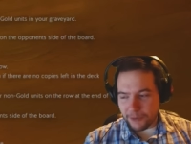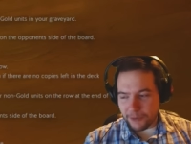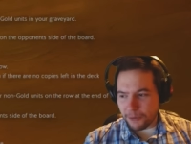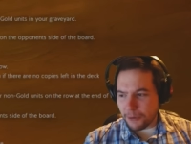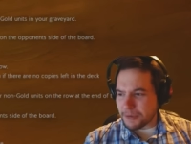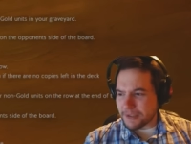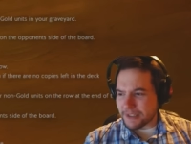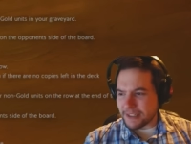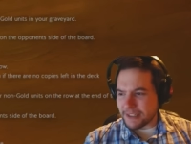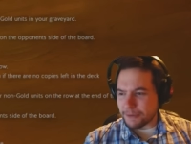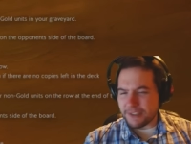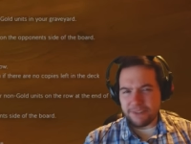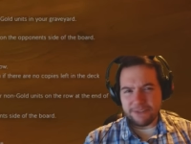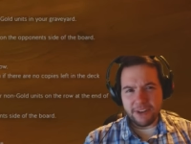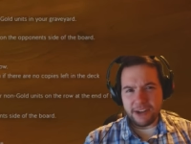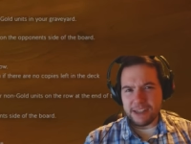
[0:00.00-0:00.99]
What was he? Was
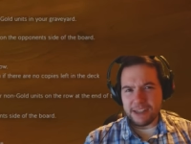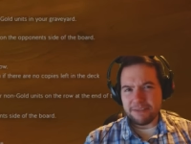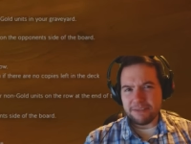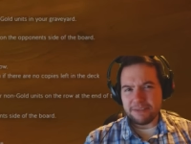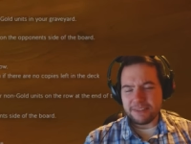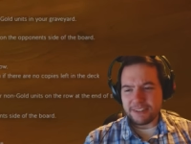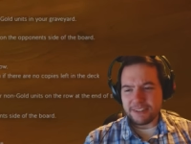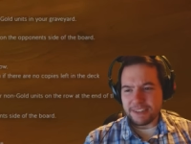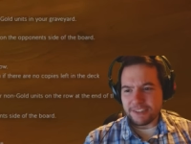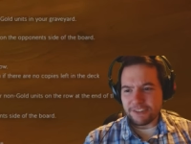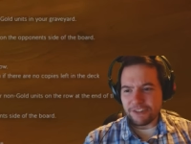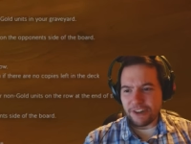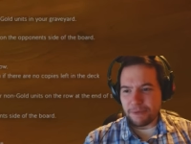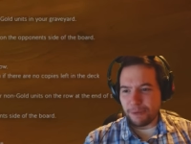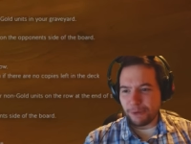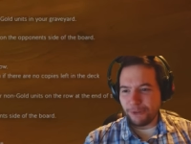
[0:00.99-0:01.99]
he 5?
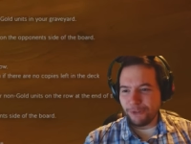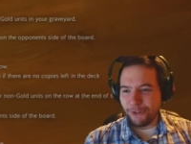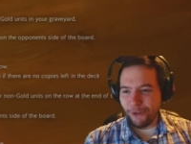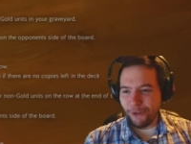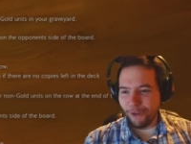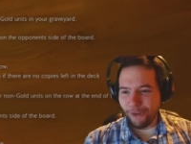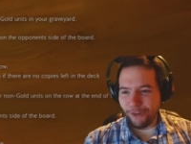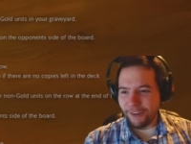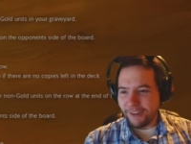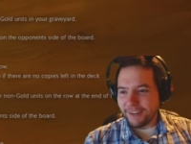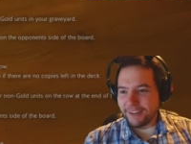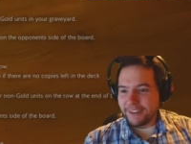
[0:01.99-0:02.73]
Draig Bon-Dhu.